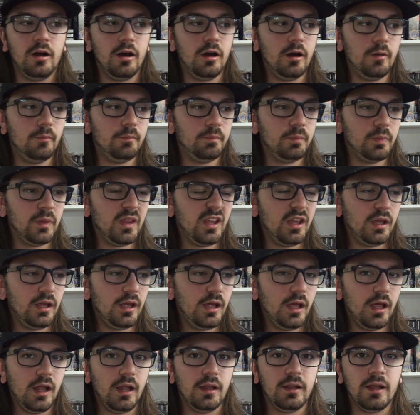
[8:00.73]

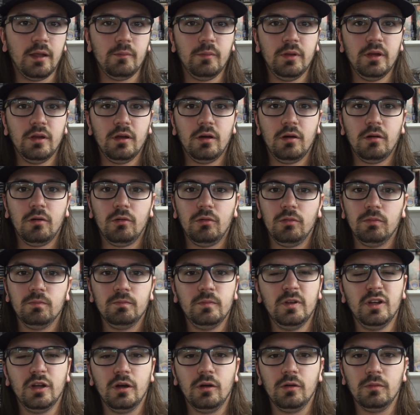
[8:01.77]
Let me know,
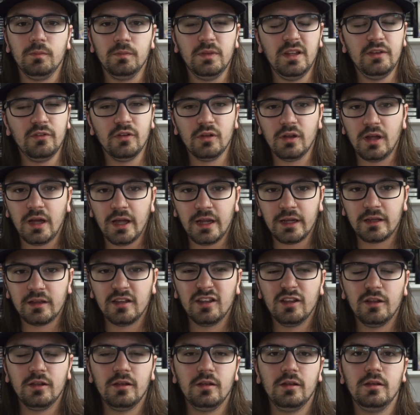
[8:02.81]
you know, leave a like,
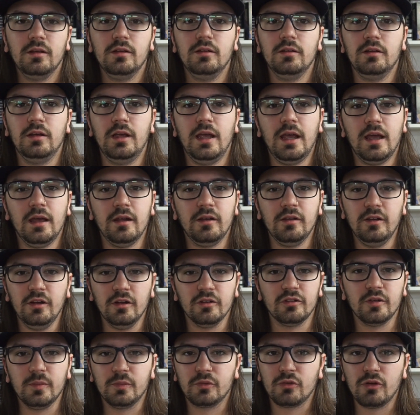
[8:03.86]
and, you
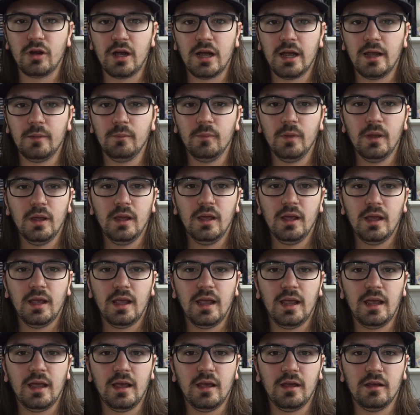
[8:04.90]
know, subscribe,
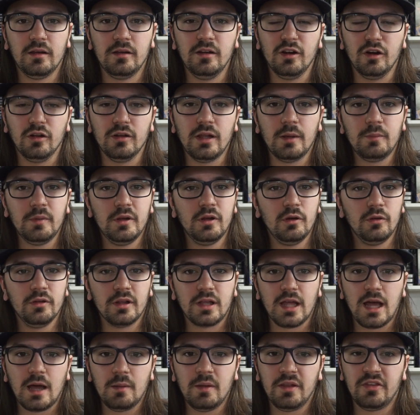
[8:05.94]
and, you know, let me know in
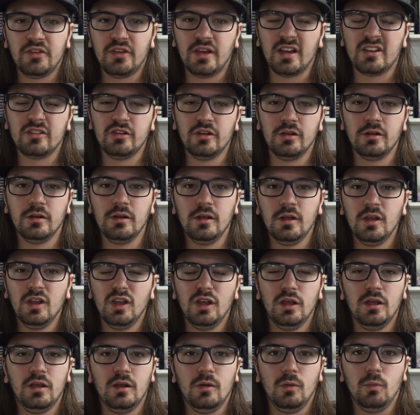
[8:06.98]
the comment section
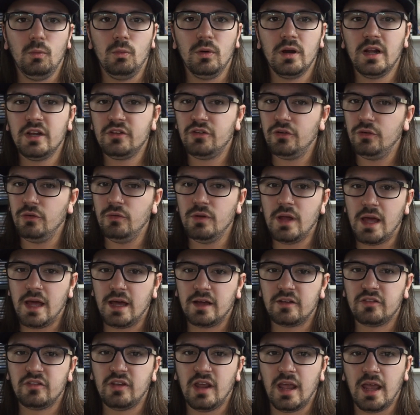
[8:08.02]
what I should do
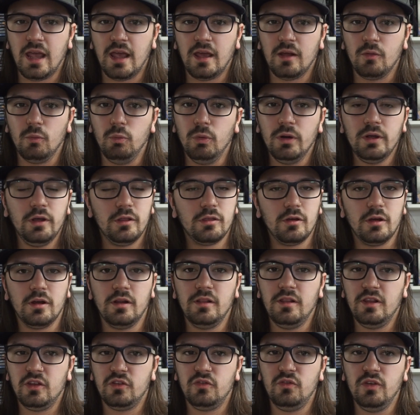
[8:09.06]
next and what you thought
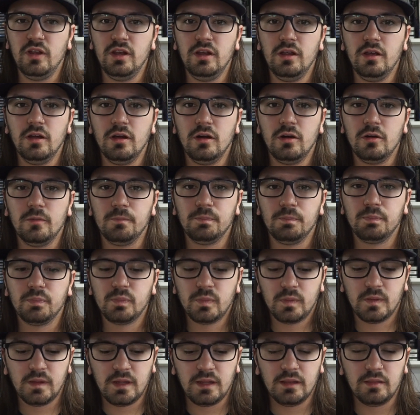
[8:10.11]
of this video.
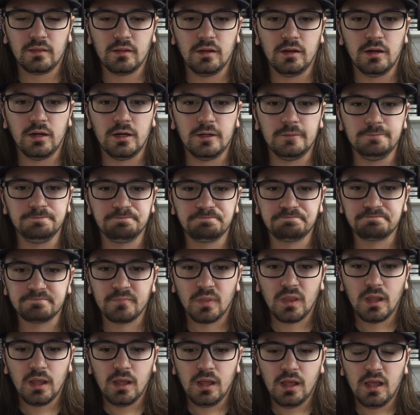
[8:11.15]
And
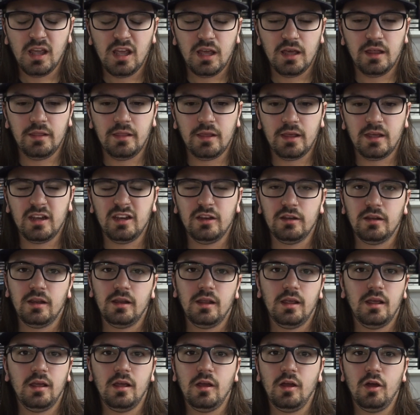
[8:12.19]
then
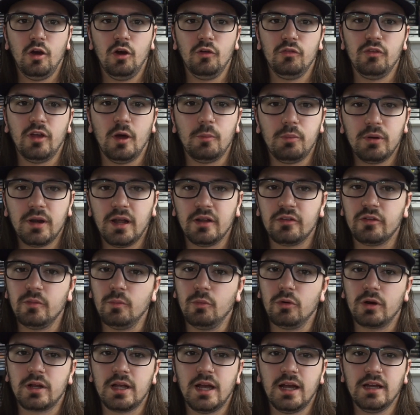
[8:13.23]
hopefully I'll put out some
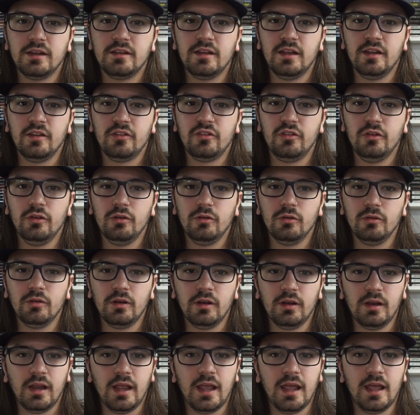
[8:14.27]
more content
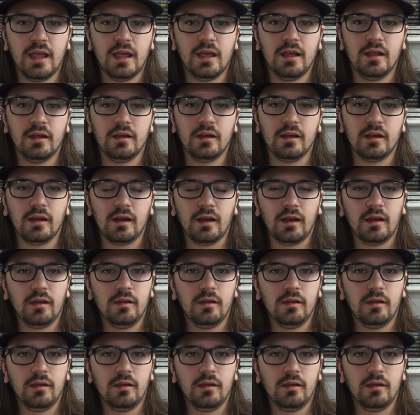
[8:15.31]
soon, and